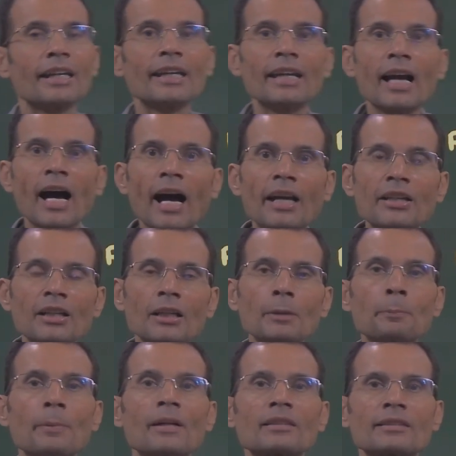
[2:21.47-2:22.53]
a higher
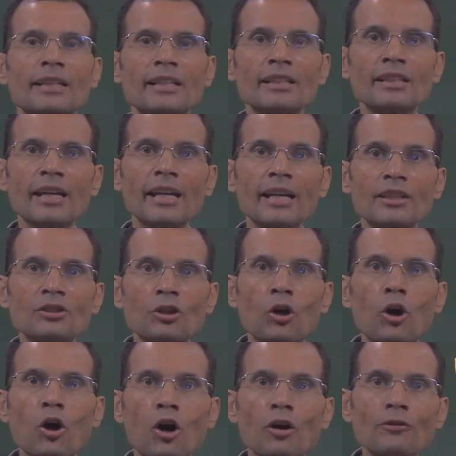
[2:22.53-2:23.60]
percentage
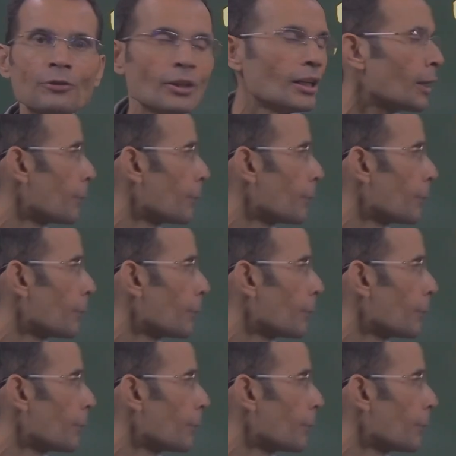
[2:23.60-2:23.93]
of